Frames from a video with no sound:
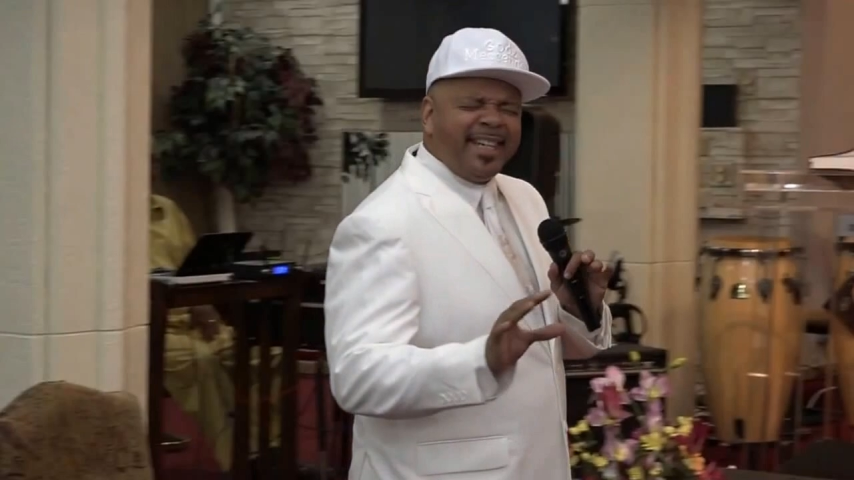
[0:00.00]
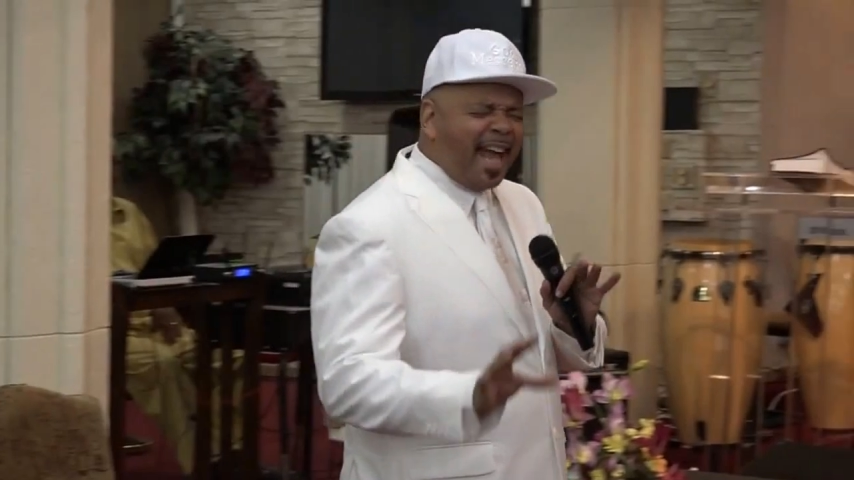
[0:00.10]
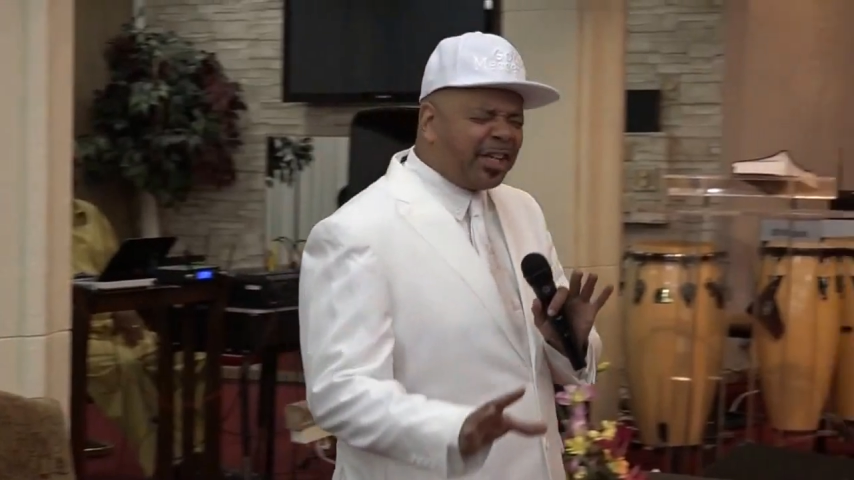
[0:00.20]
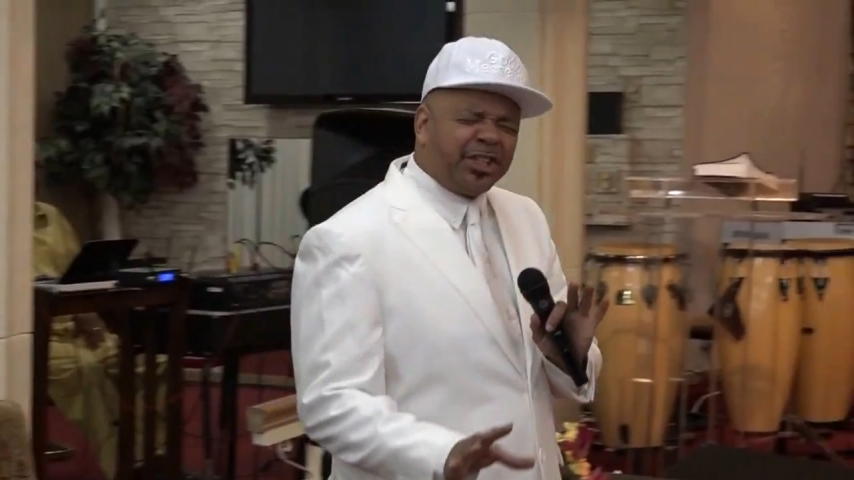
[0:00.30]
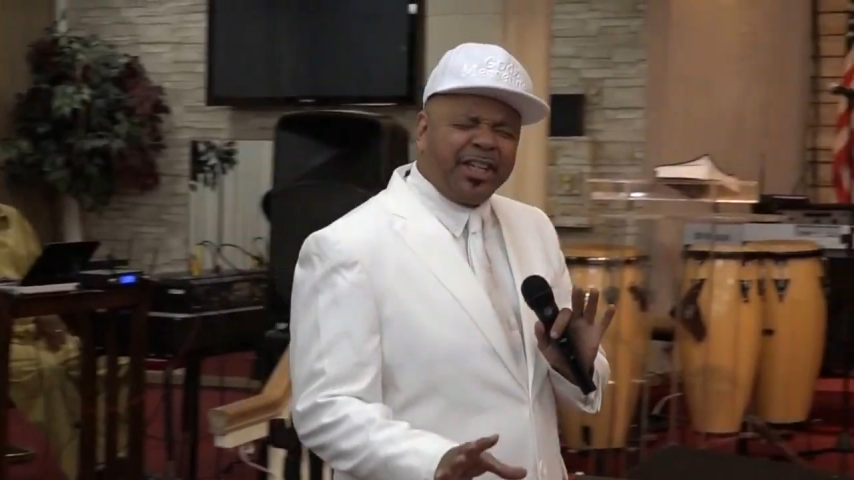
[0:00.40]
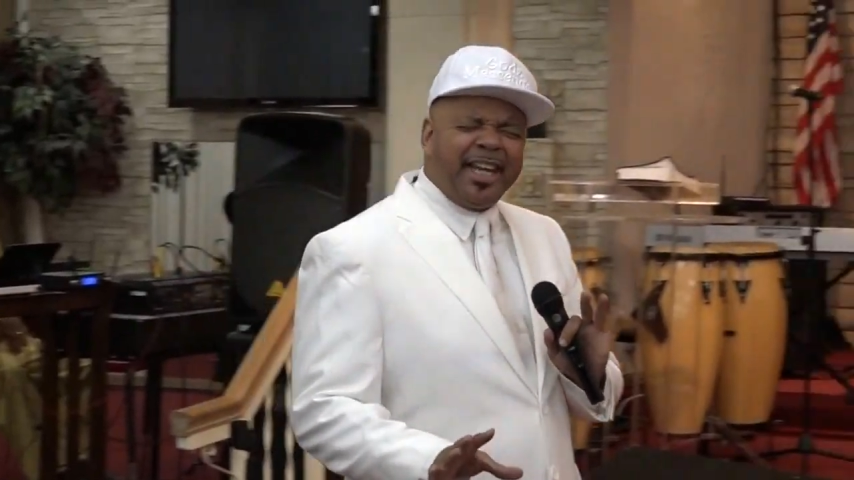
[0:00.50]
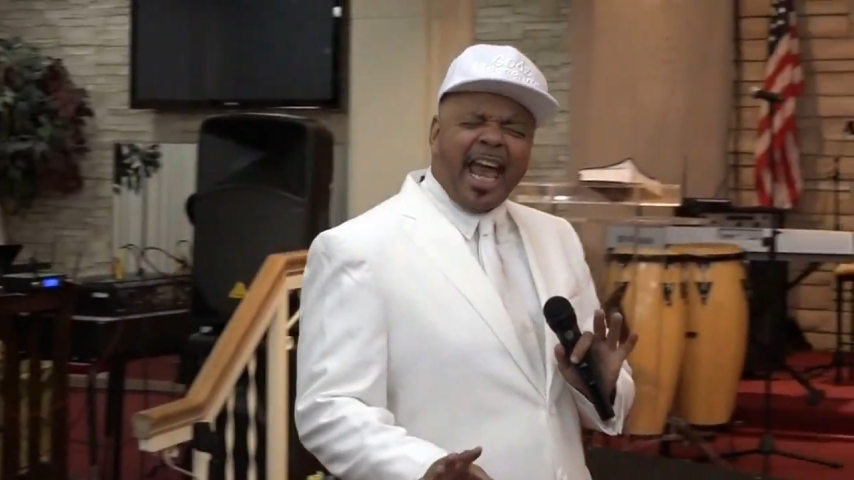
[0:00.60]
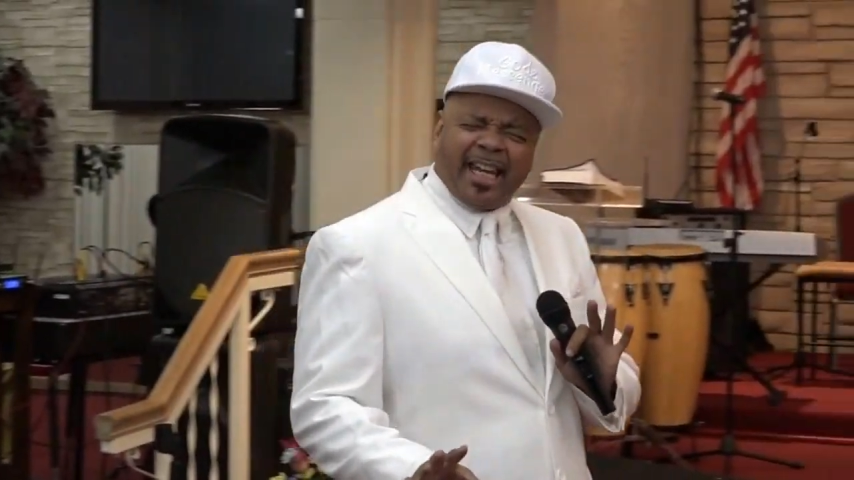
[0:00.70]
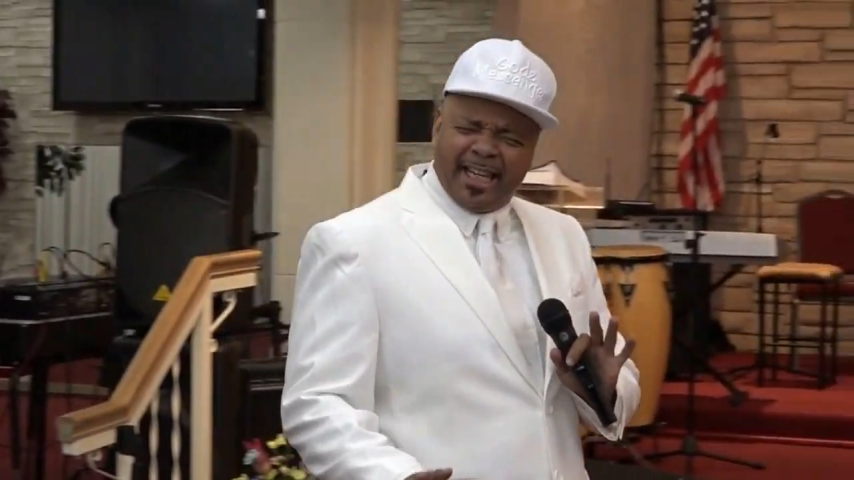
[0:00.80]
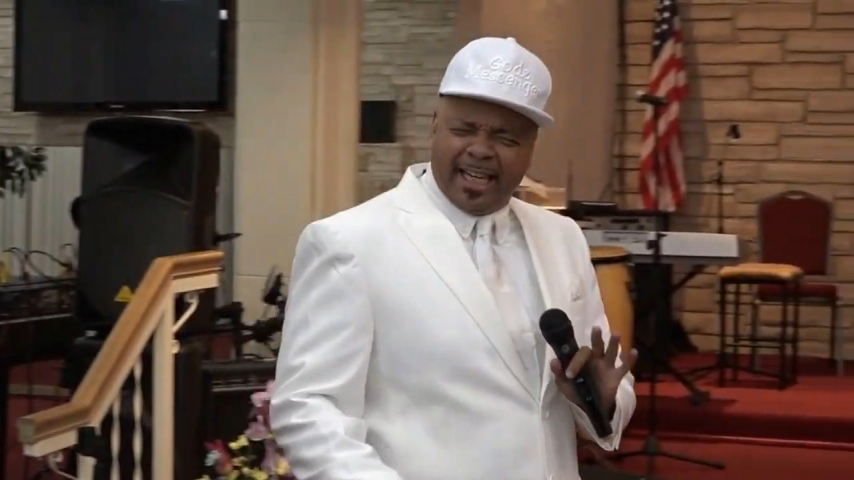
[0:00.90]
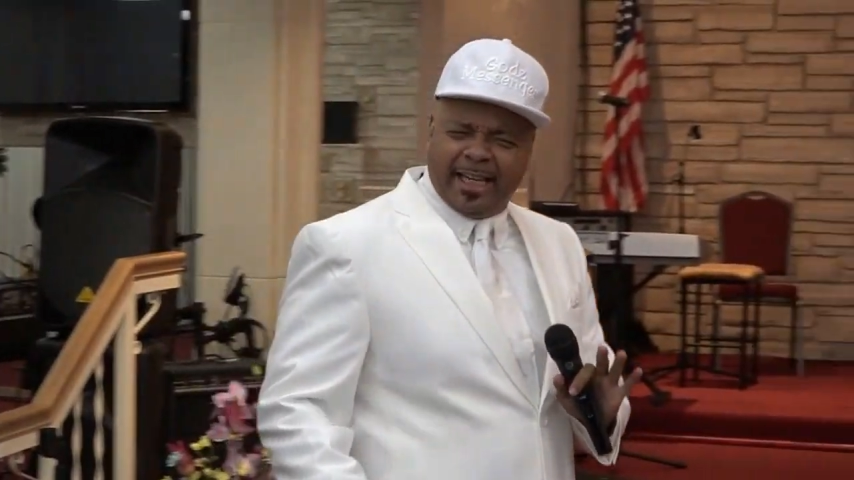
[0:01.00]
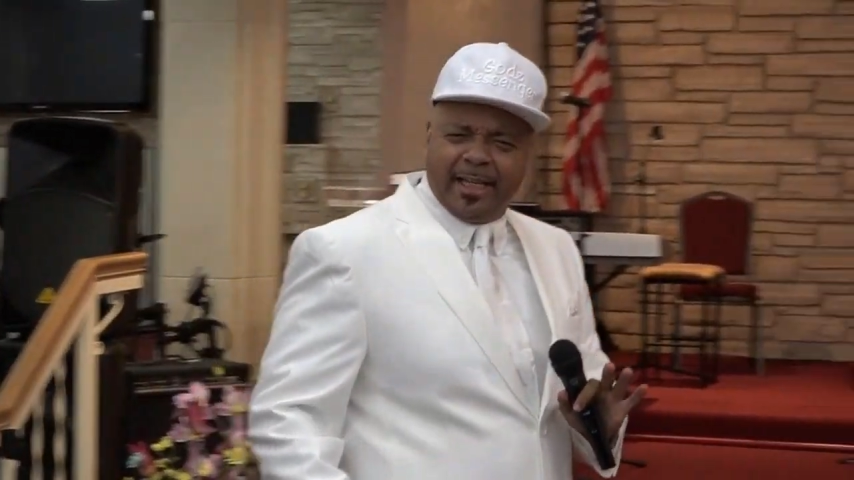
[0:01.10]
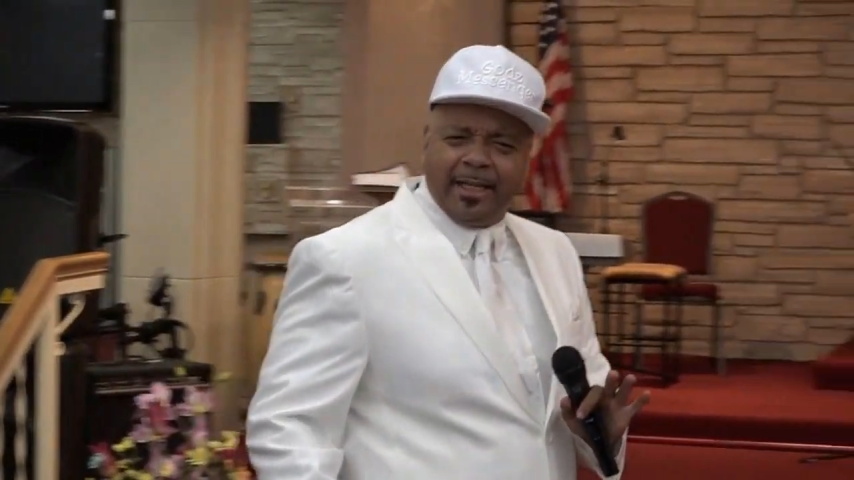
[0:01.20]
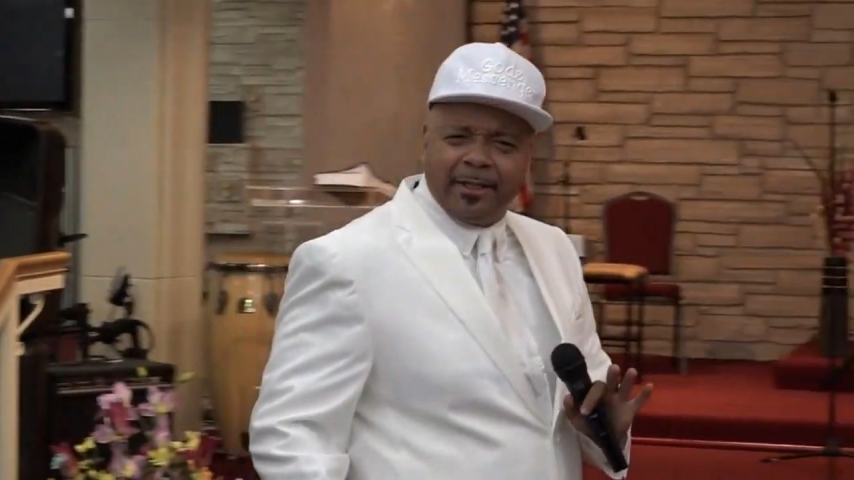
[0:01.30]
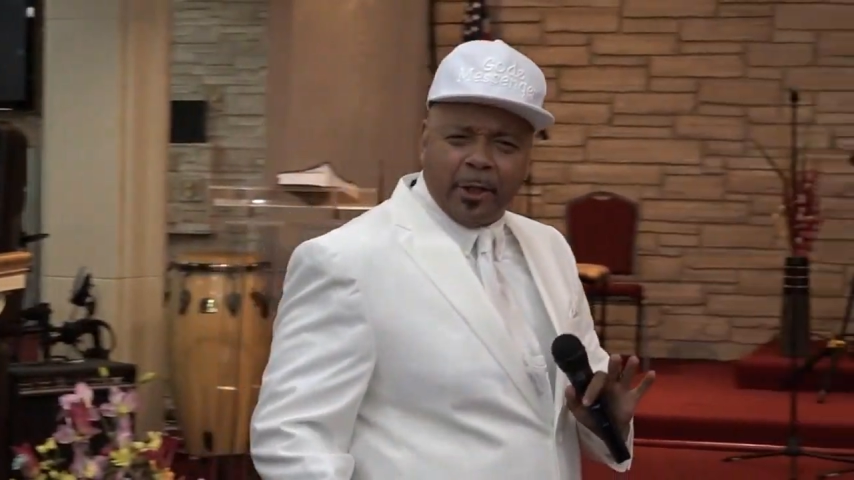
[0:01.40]
nationality,
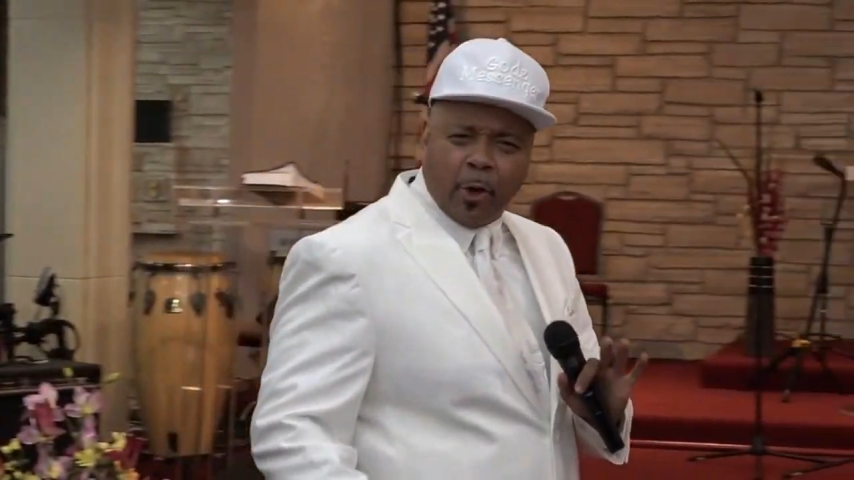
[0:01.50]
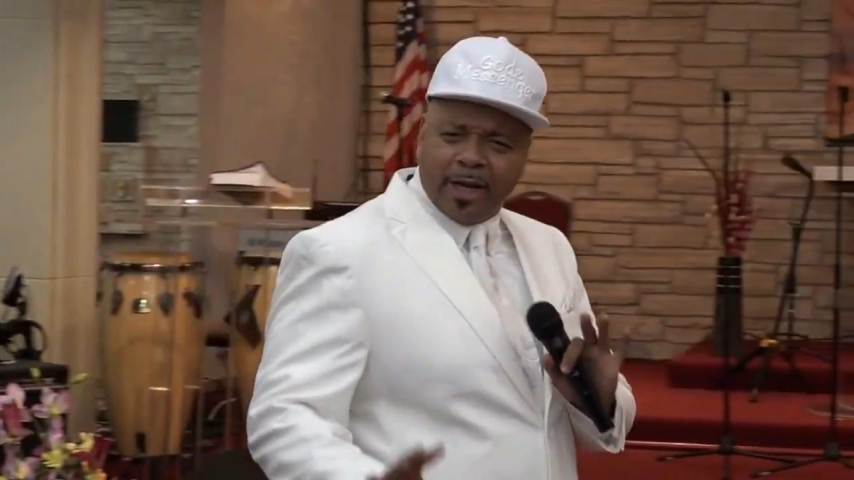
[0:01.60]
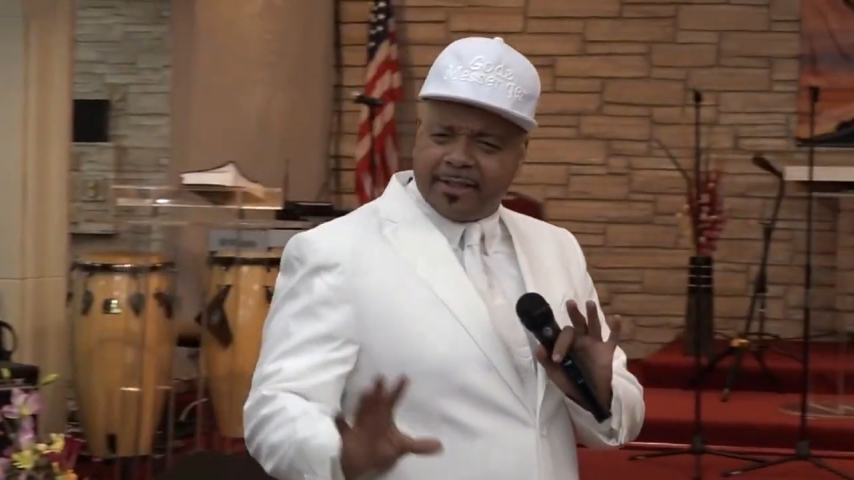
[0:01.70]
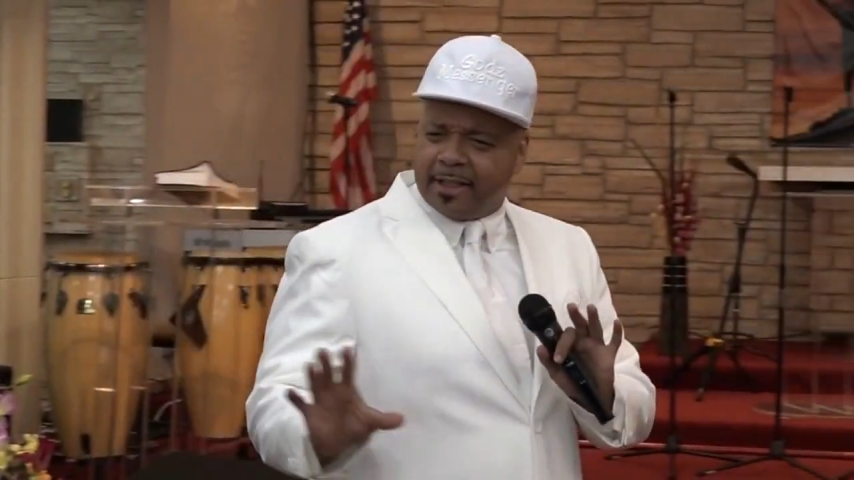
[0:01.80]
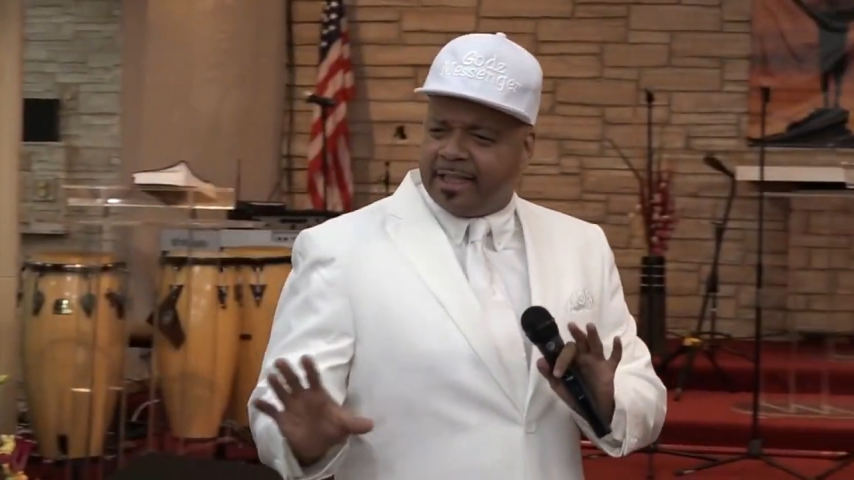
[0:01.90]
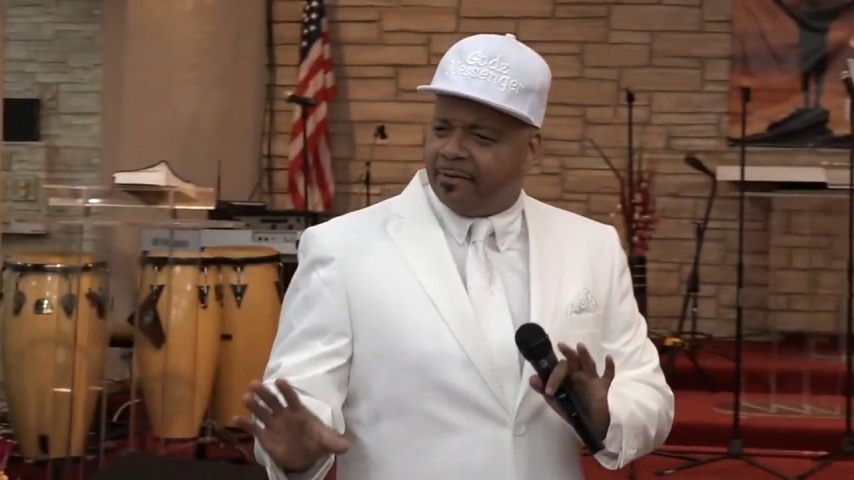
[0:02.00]
don't let the